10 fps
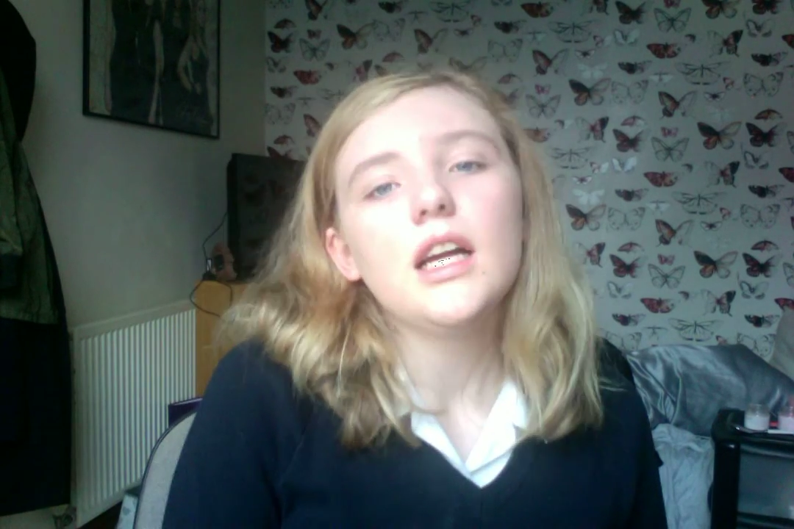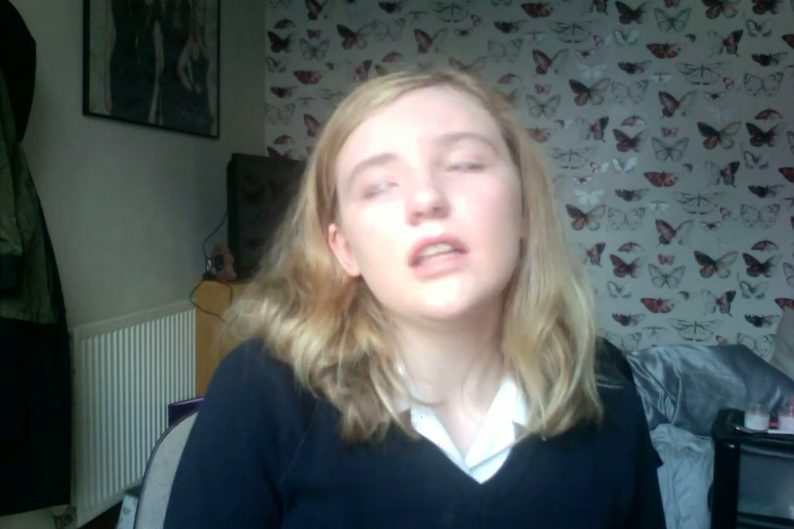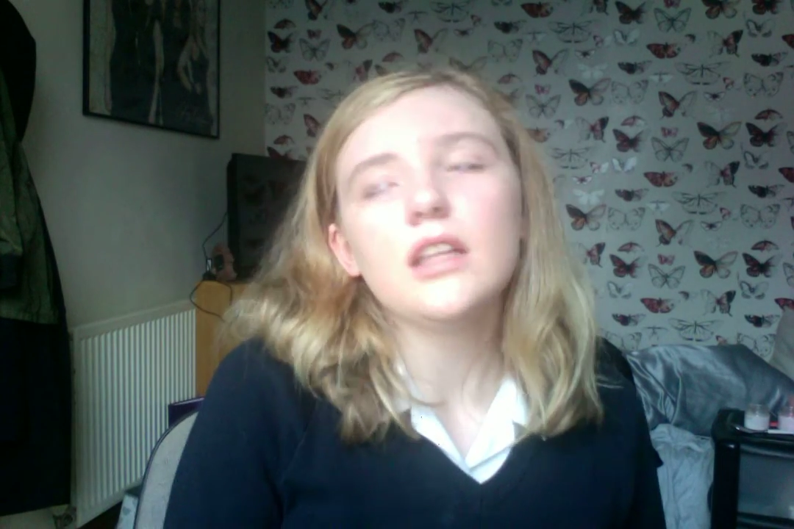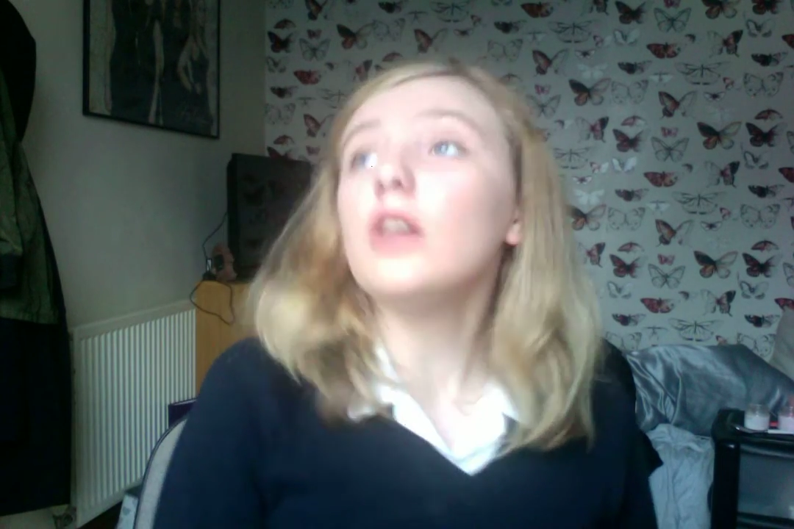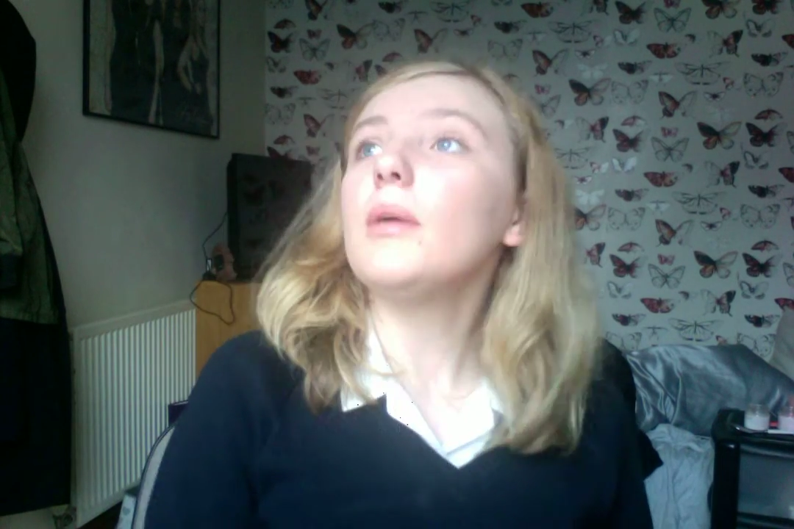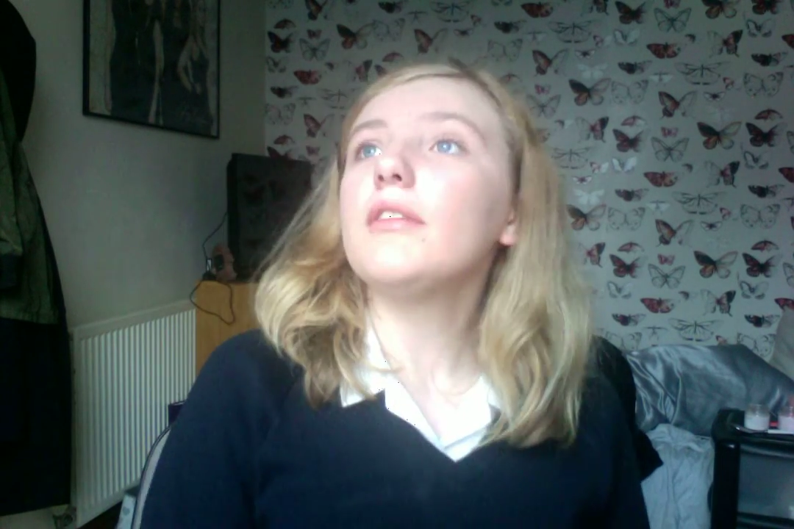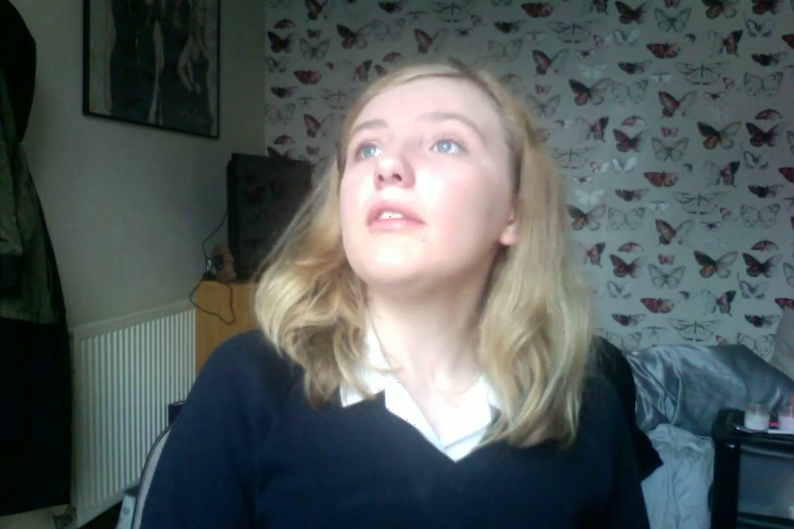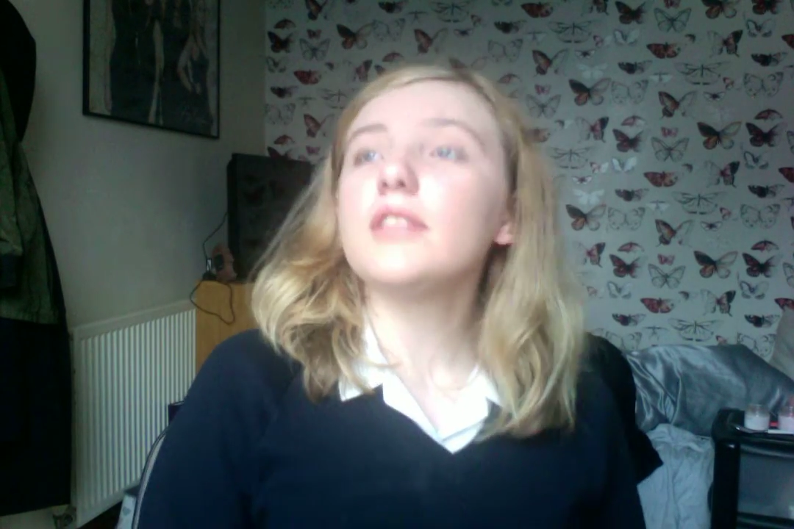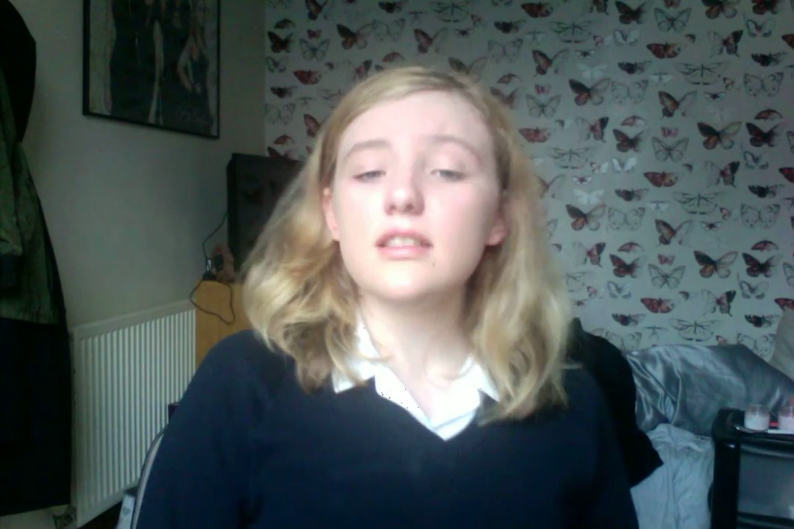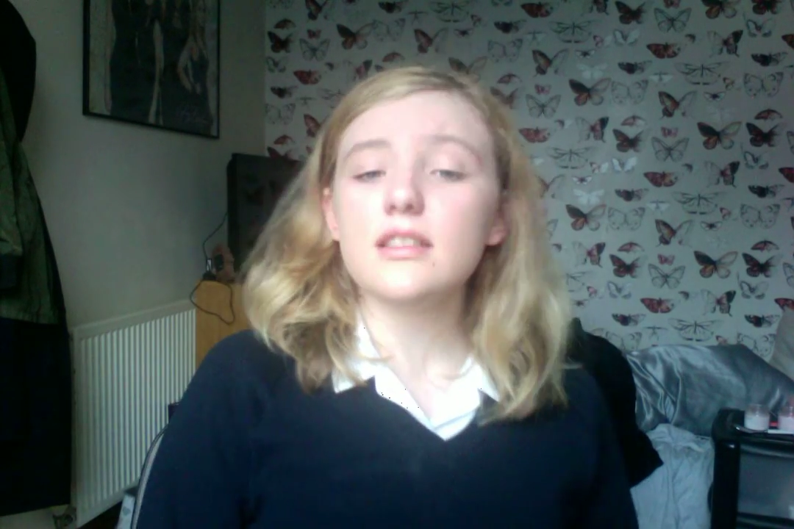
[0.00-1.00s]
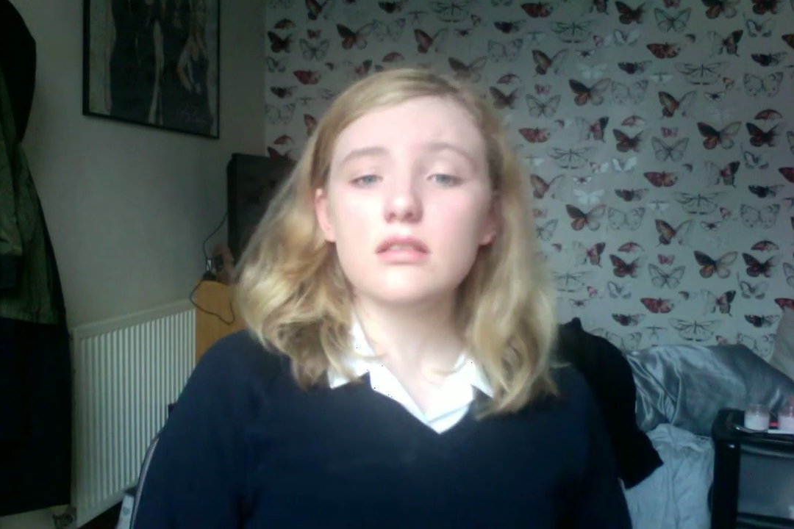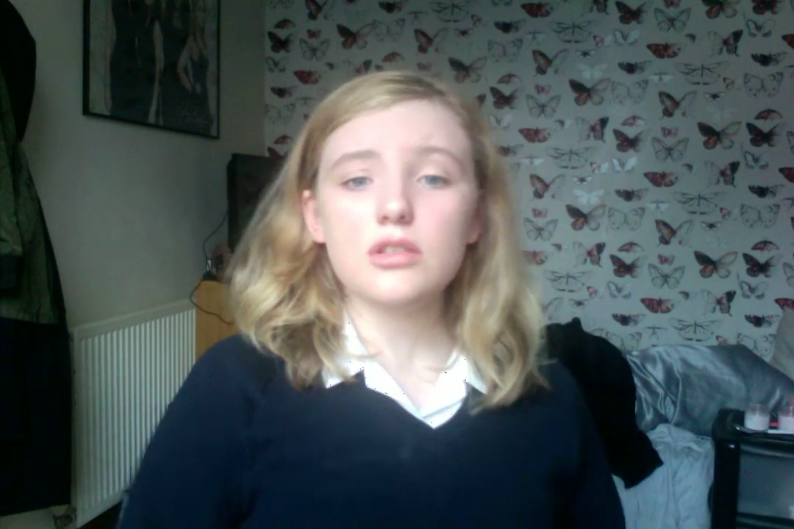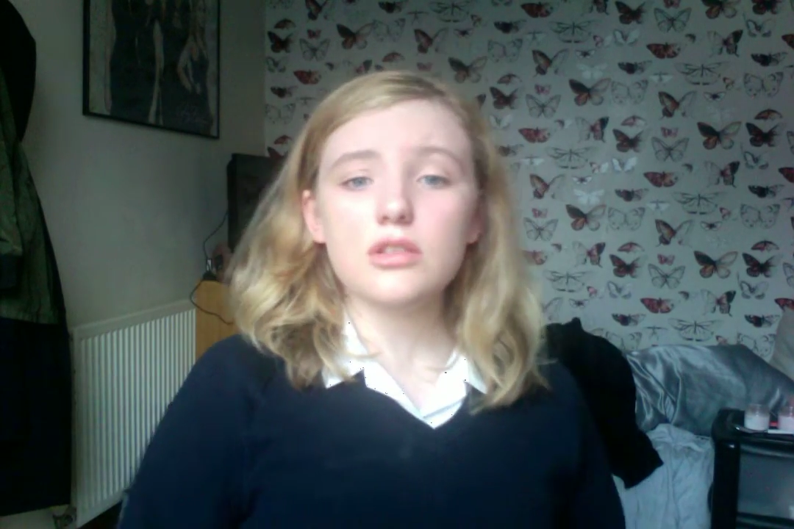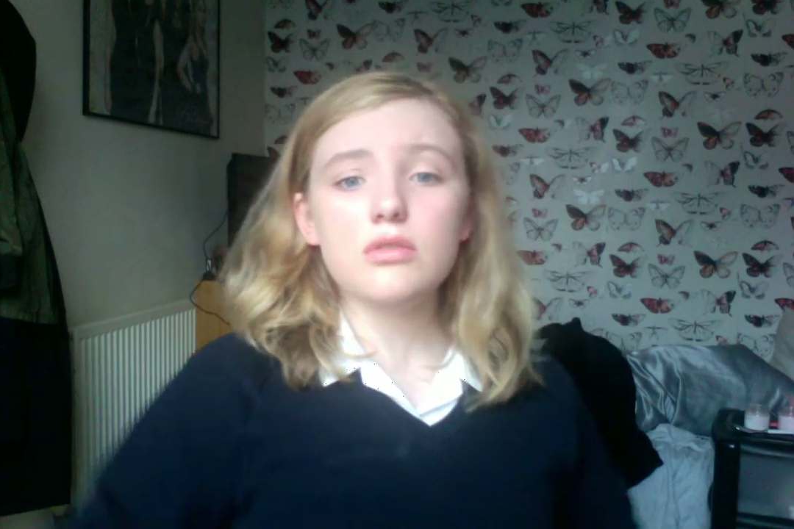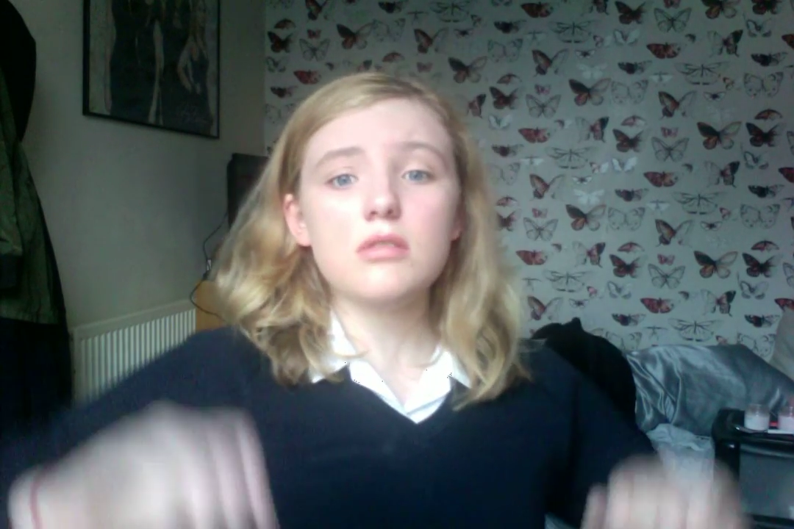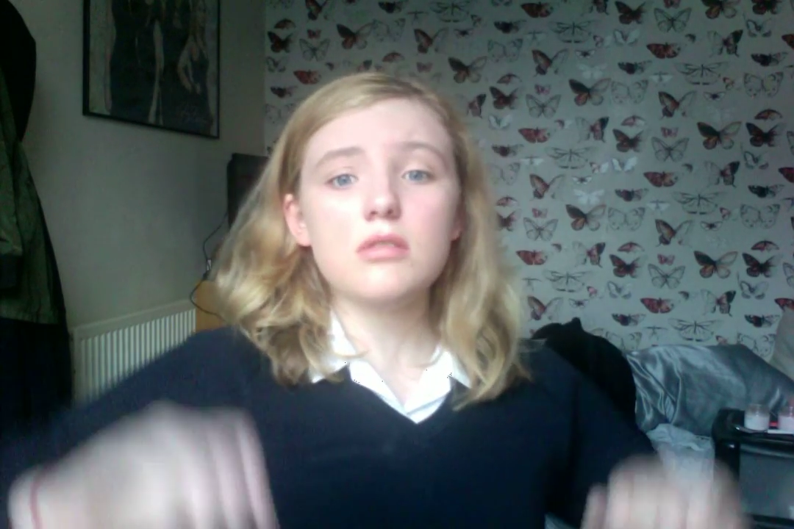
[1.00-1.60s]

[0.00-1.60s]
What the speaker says: And I can't wait for the season 2 to come